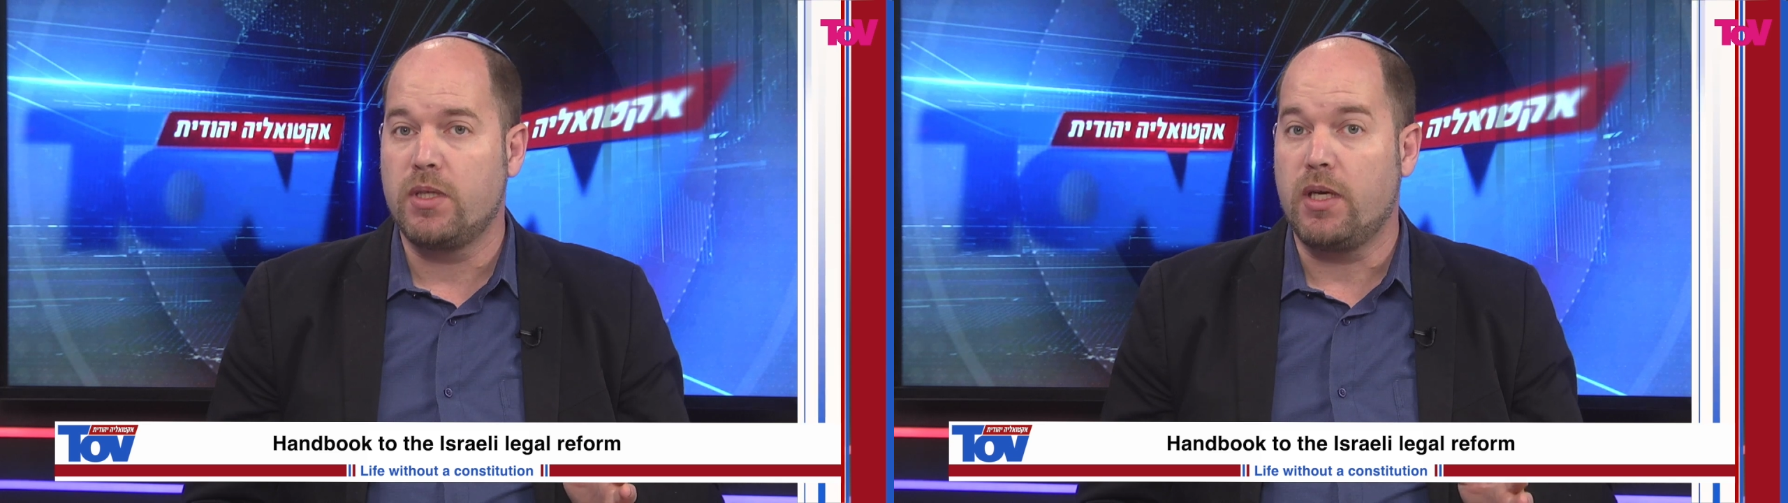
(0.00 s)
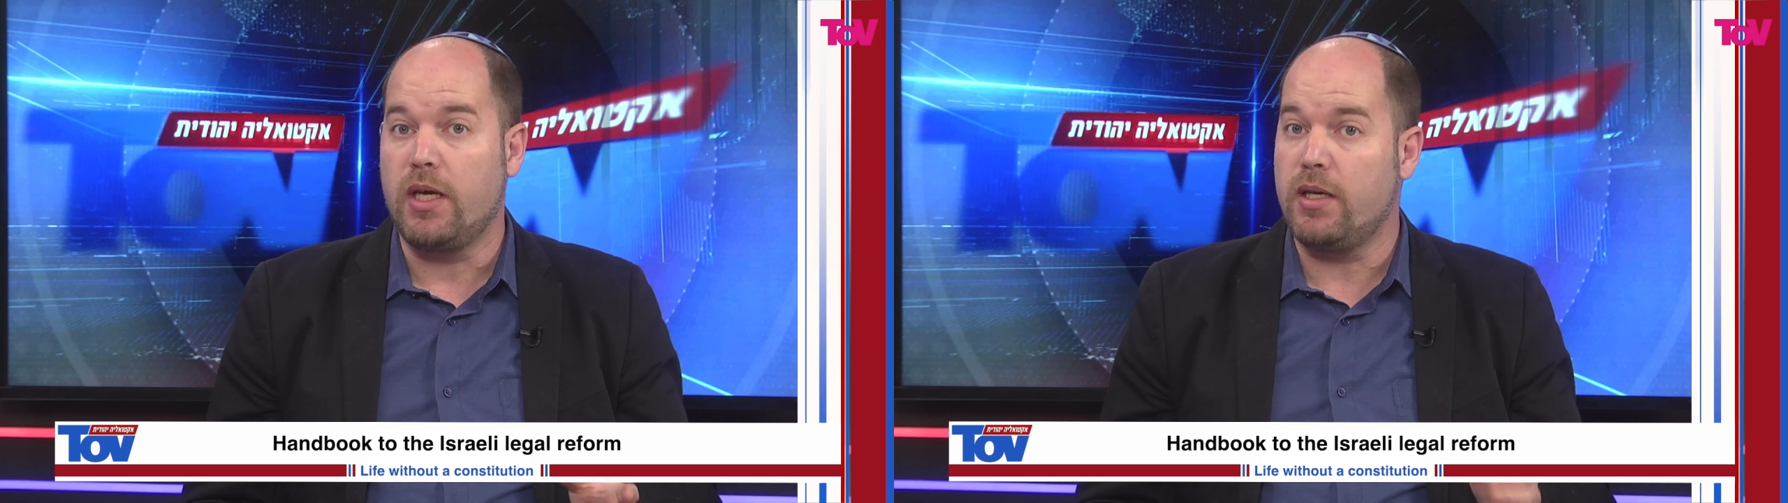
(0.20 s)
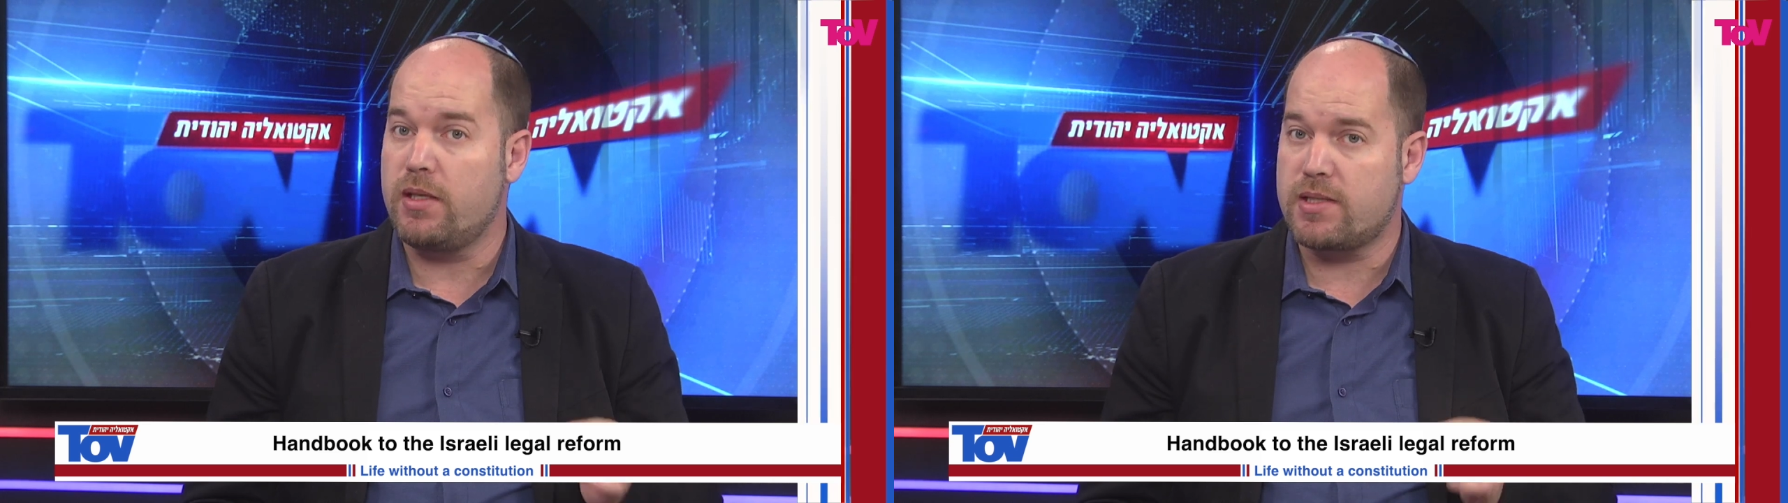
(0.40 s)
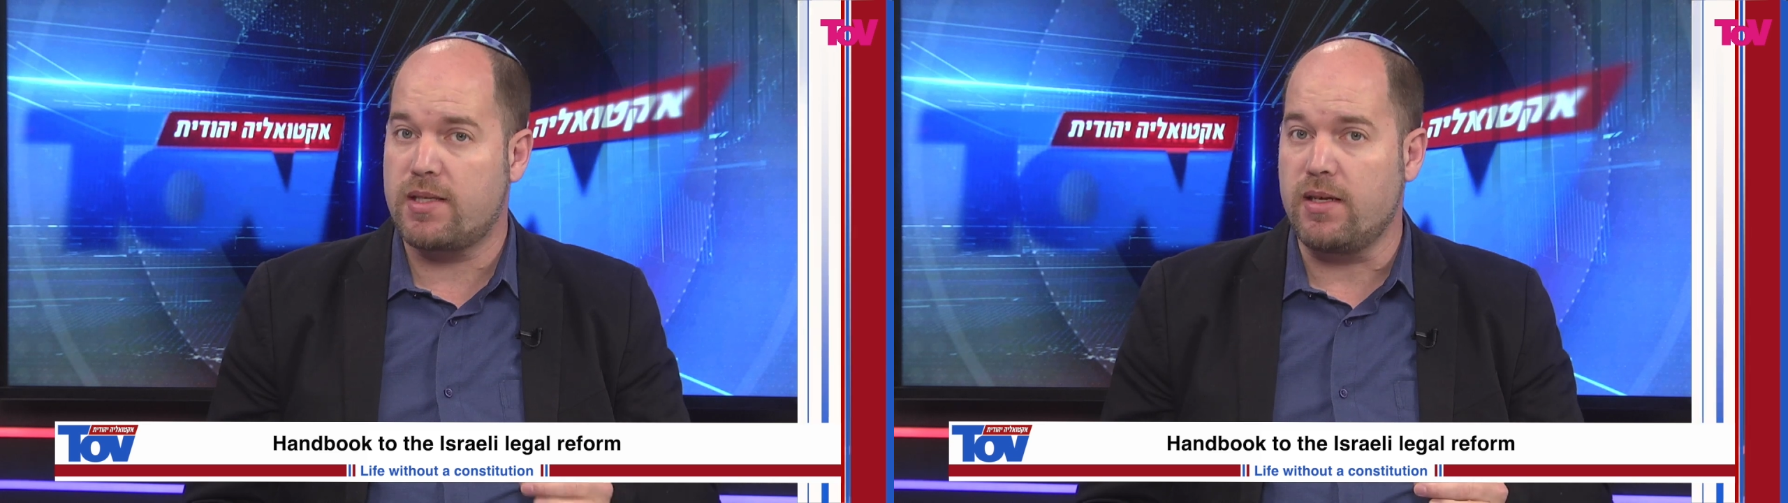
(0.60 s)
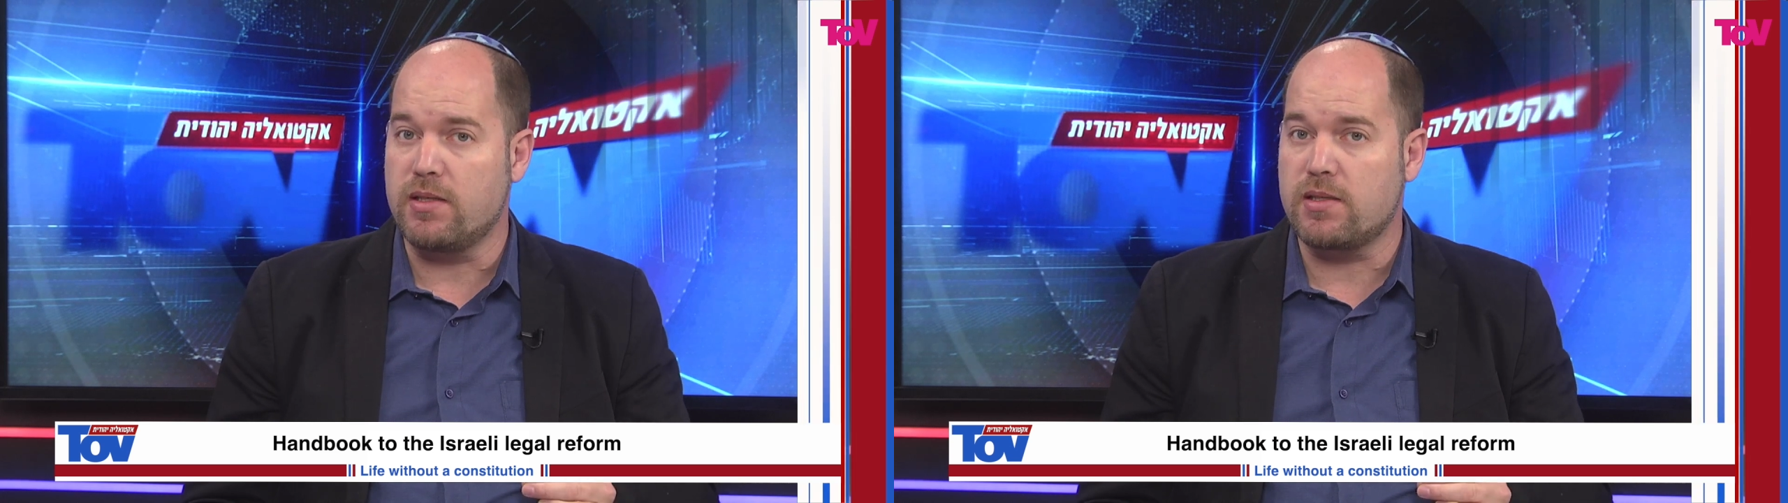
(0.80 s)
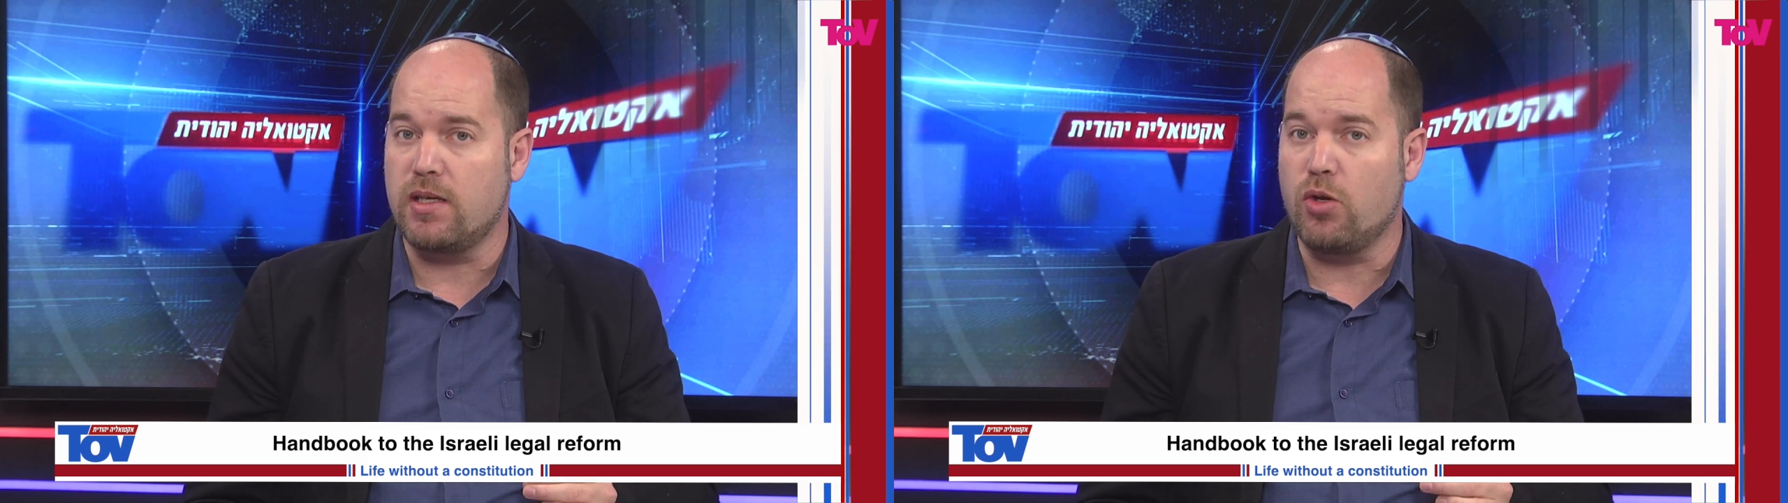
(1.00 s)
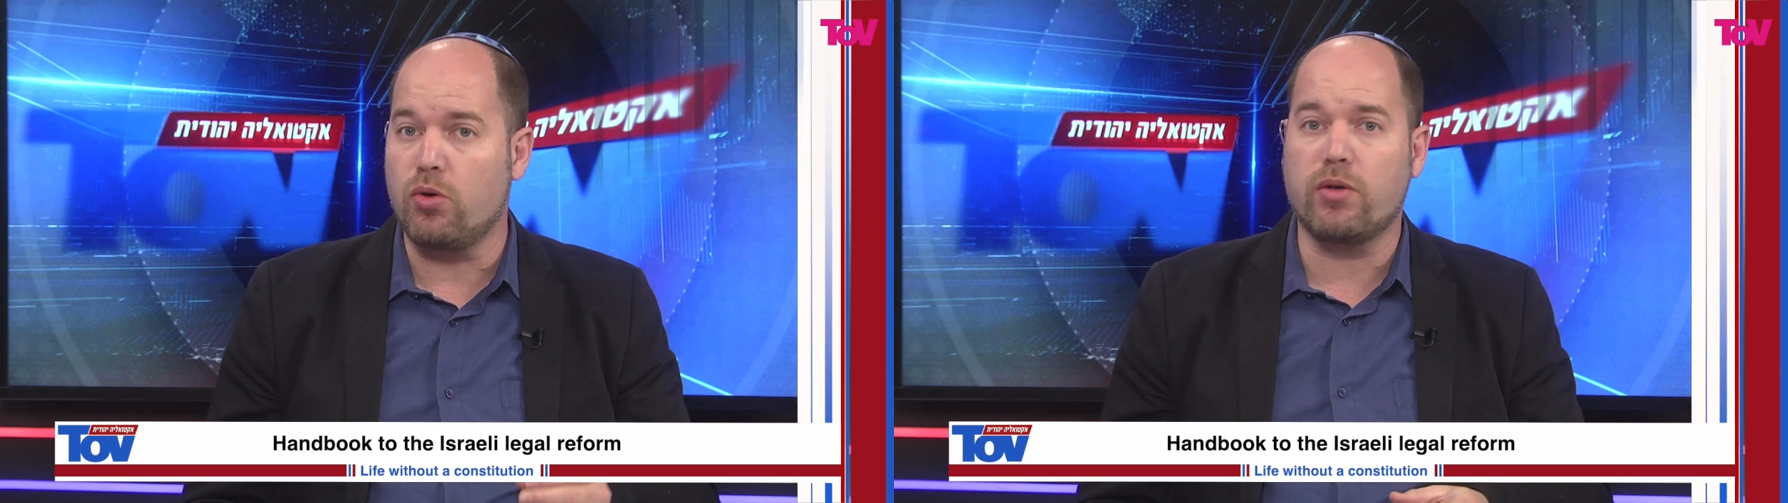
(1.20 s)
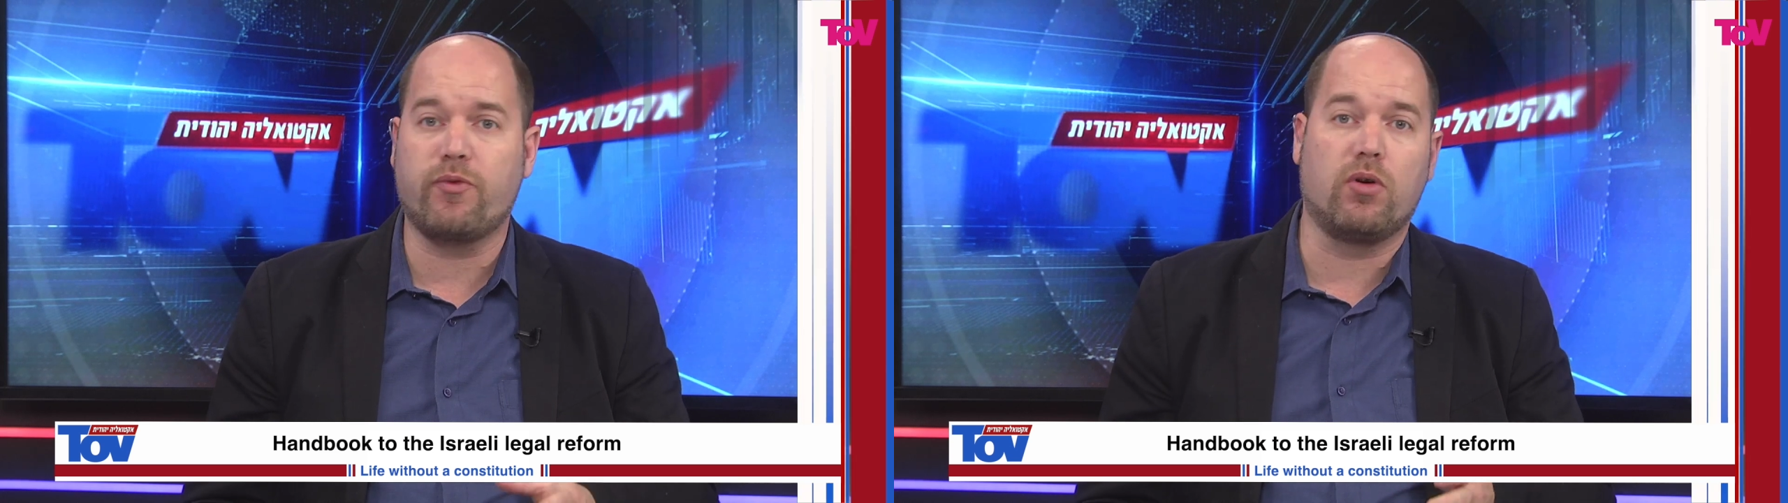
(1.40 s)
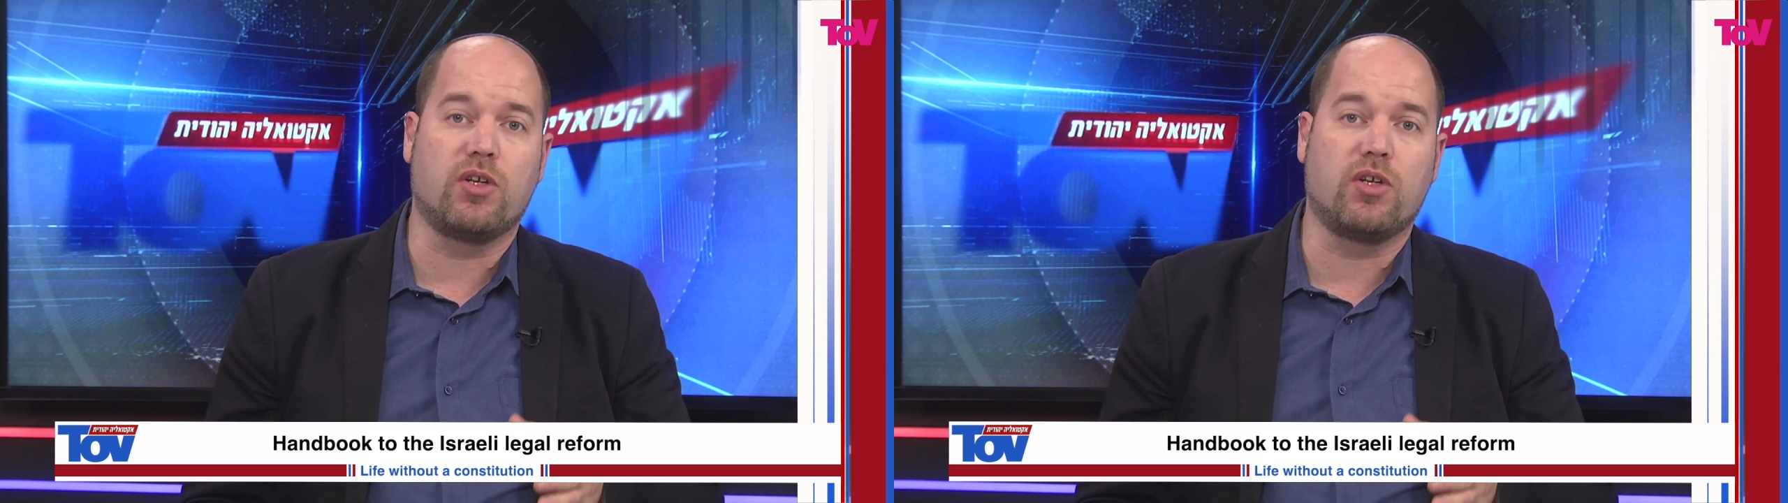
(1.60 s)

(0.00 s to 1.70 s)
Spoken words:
In the States, in order for a